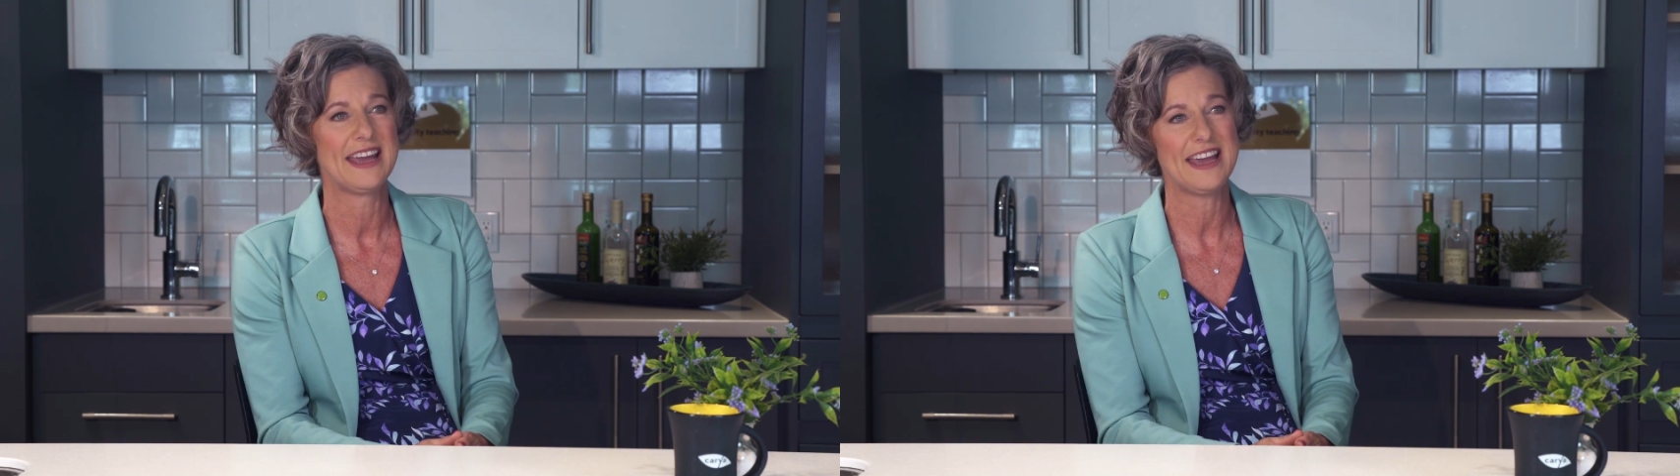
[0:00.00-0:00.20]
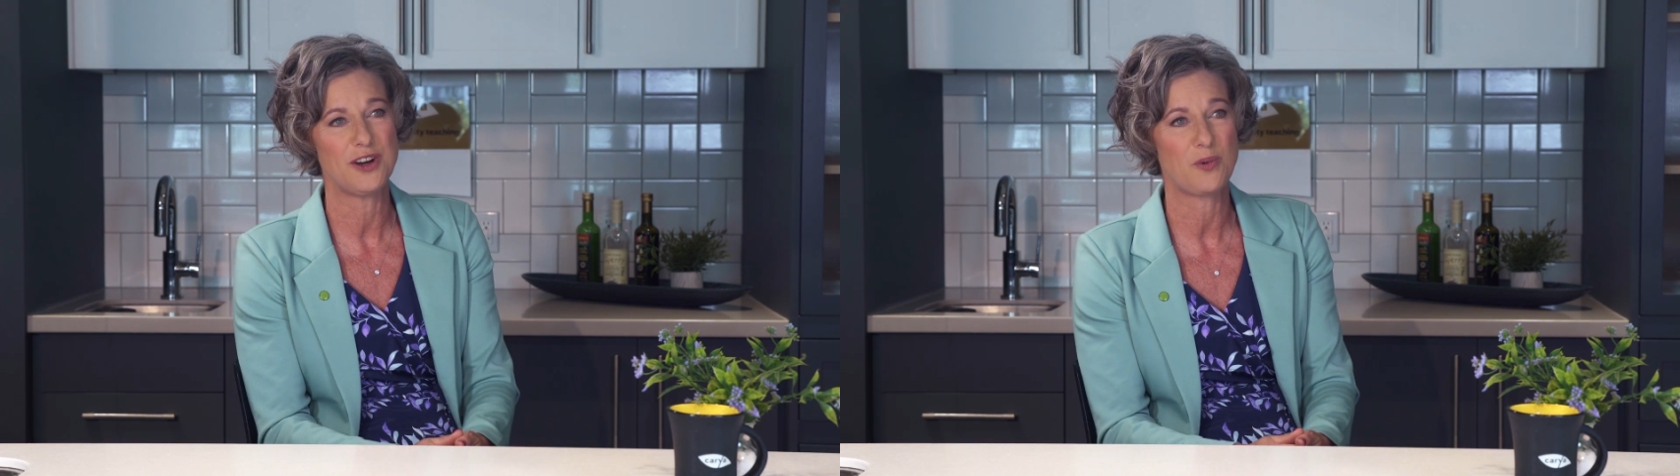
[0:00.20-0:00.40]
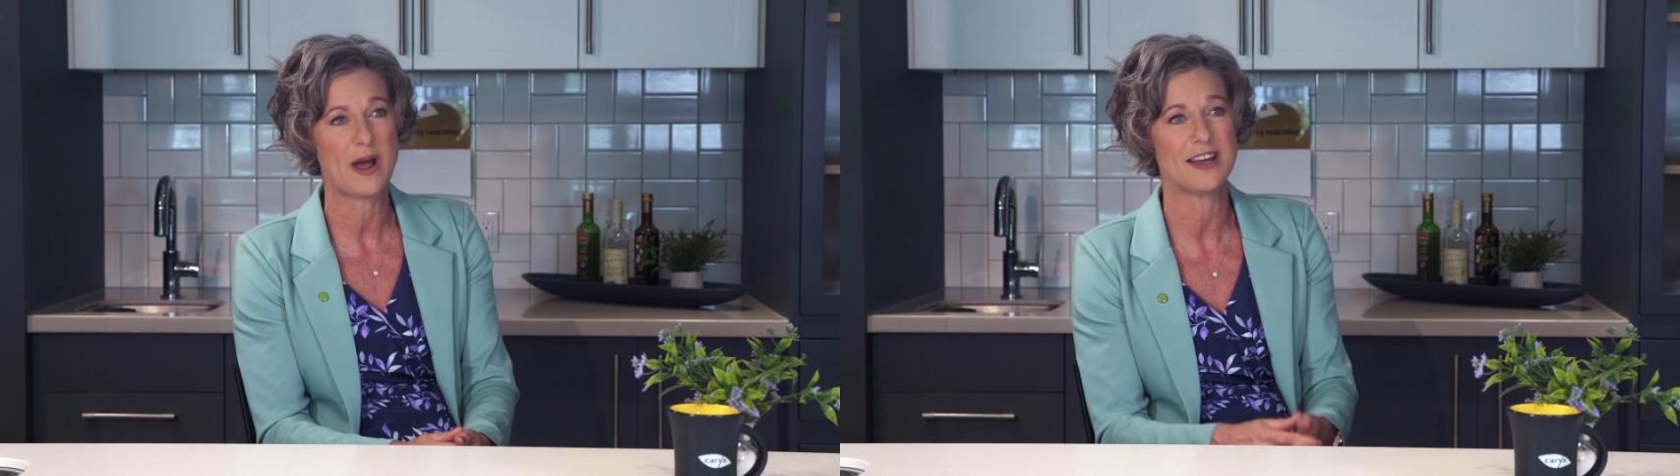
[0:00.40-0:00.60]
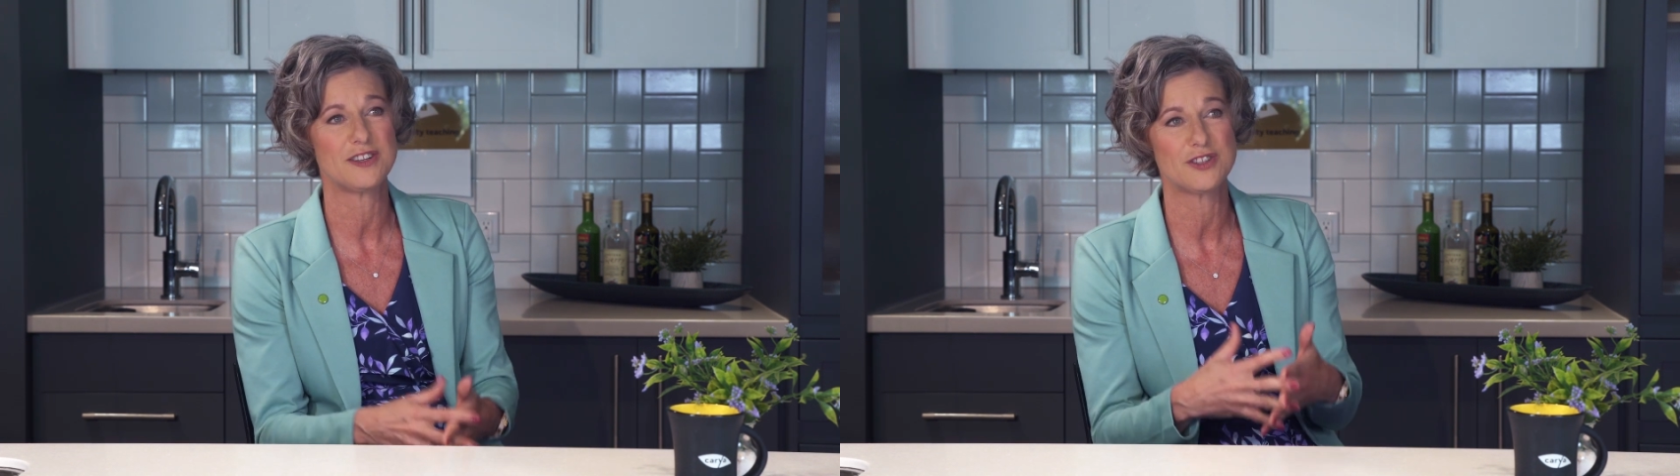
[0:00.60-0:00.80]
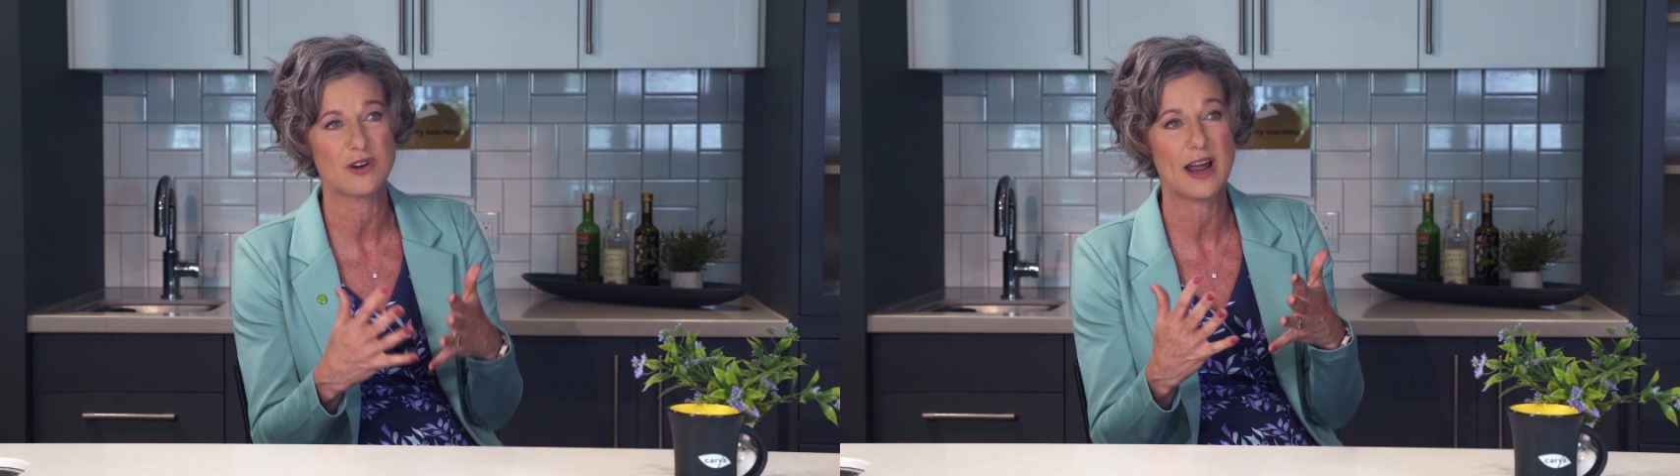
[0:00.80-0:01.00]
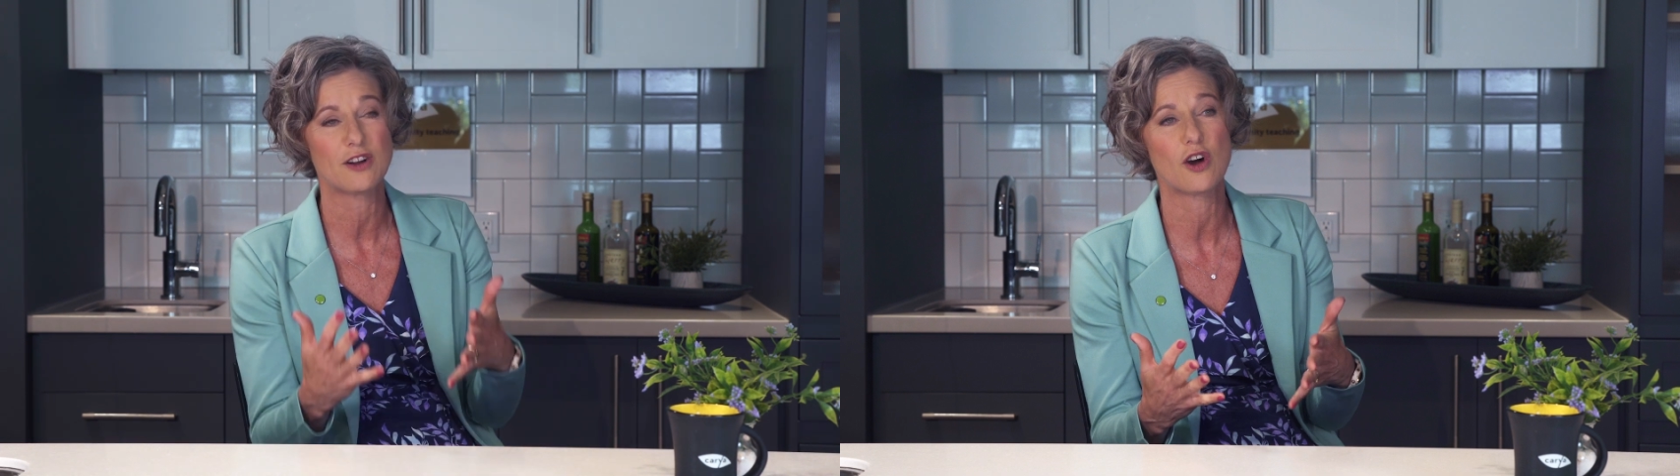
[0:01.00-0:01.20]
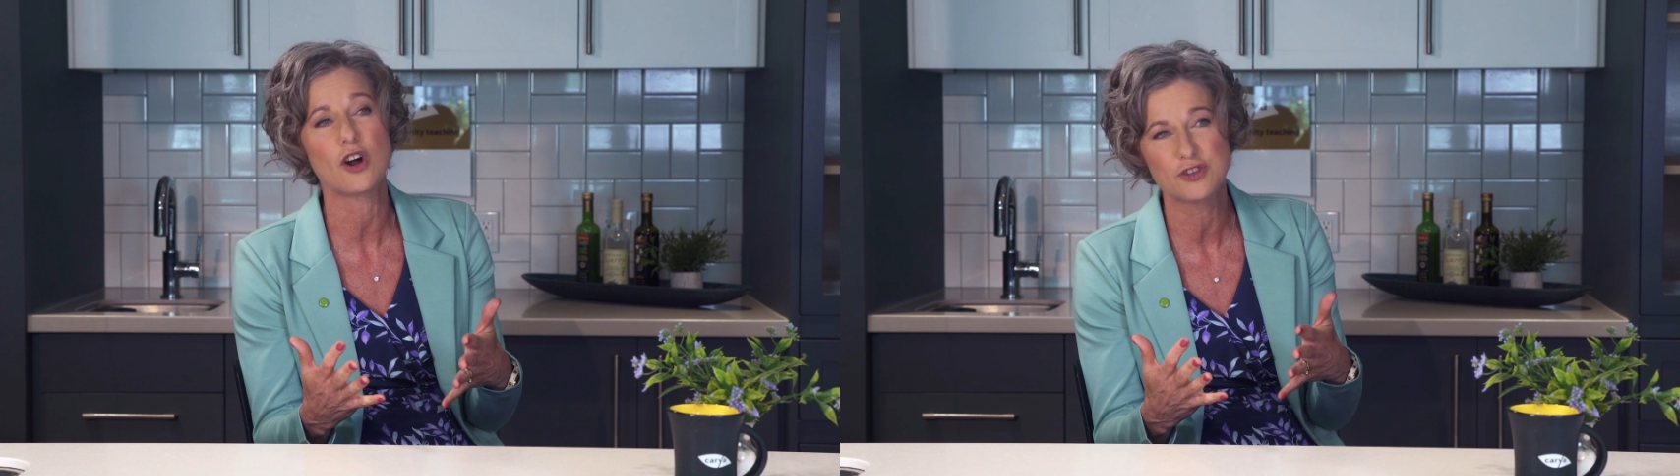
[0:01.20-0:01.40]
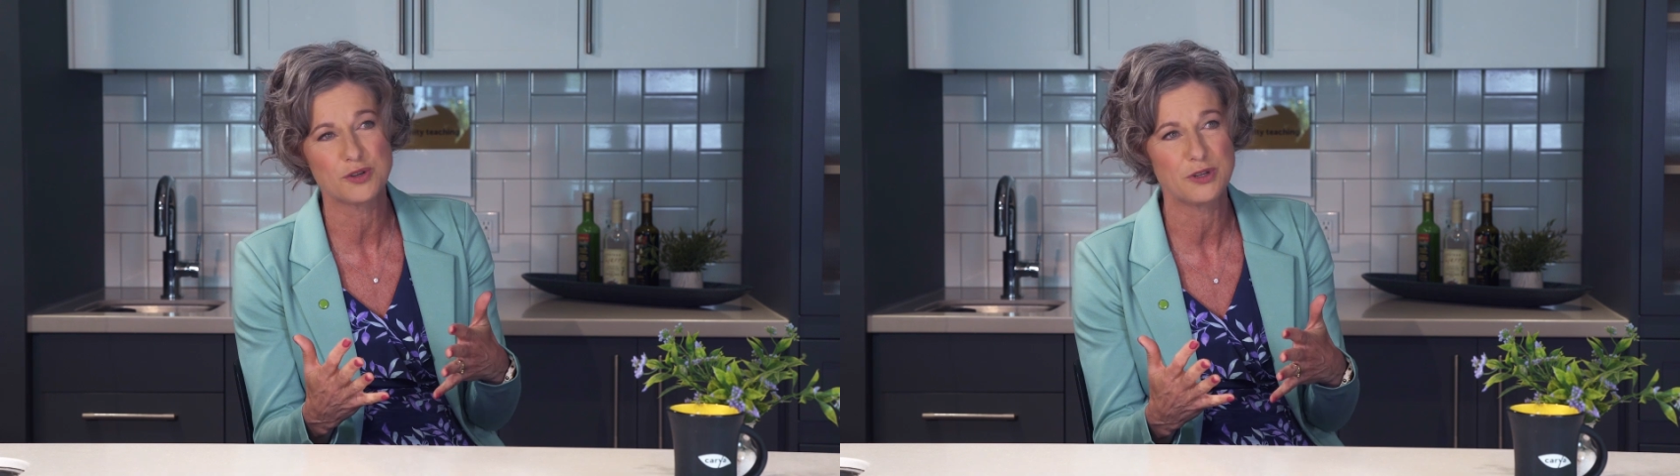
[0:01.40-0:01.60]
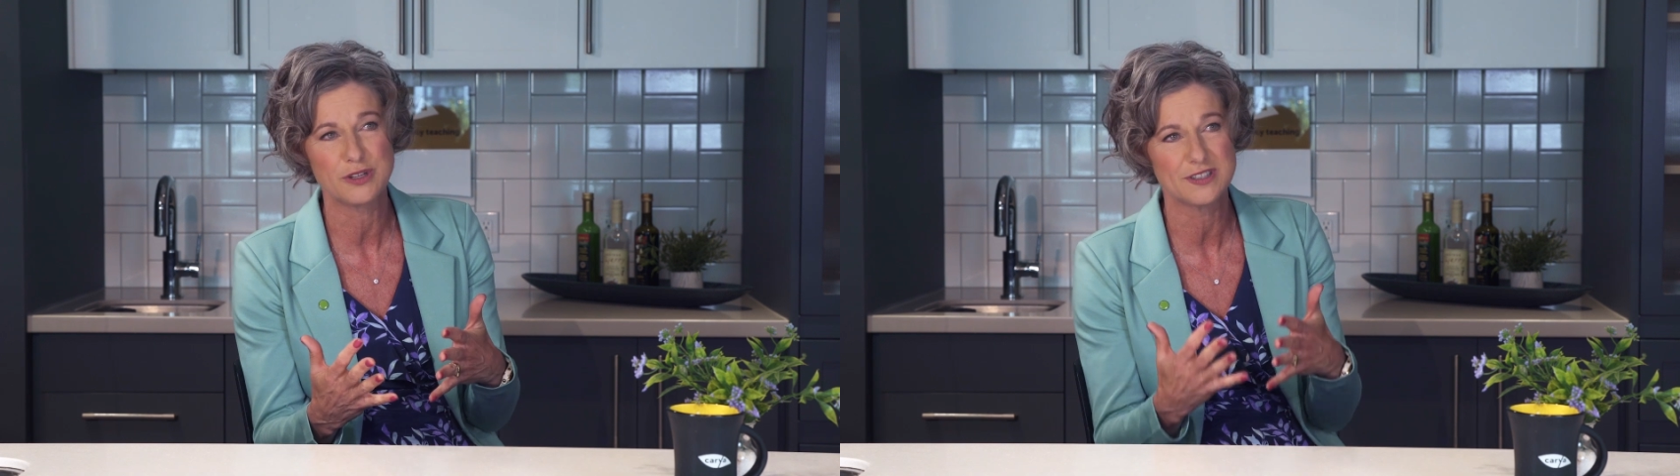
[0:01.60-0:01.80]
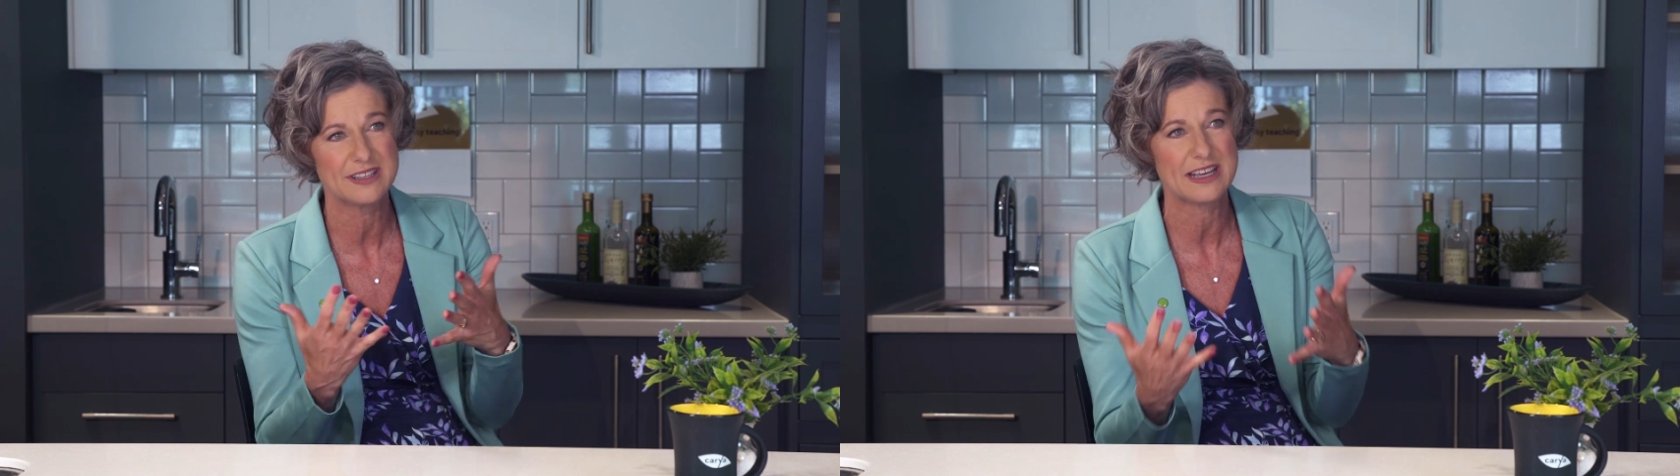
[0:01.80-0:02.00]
in a way and to try and contribute to